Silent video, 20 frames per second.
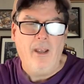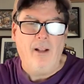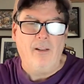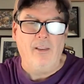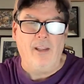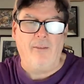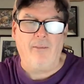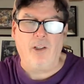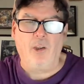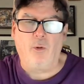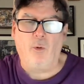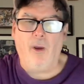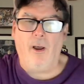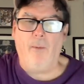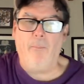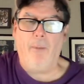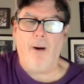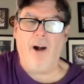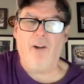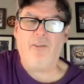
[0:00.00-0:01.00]

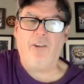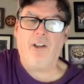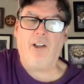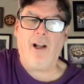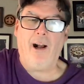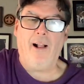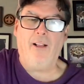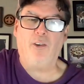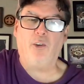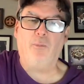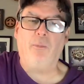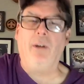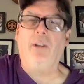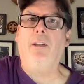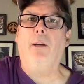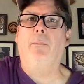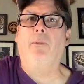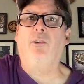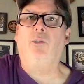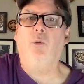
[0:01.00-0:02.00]
11-12, Boston College beat
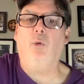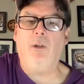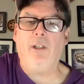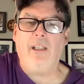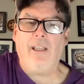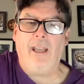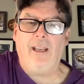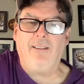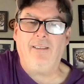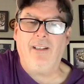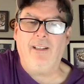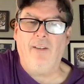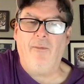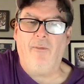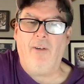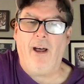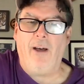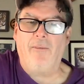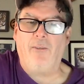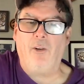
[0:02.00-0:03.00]
number 20,
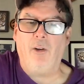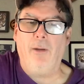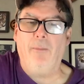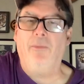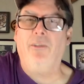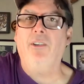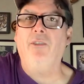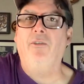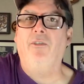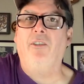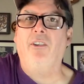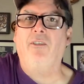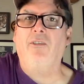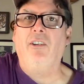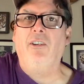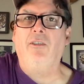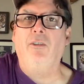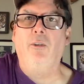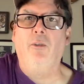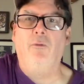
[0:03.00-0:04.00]
18-5 Clemson,
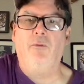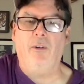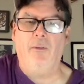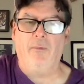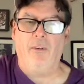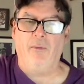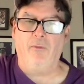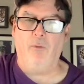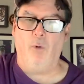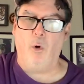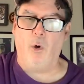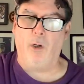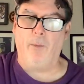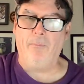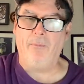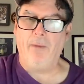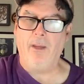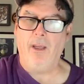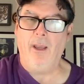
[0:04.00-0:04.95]
62-54.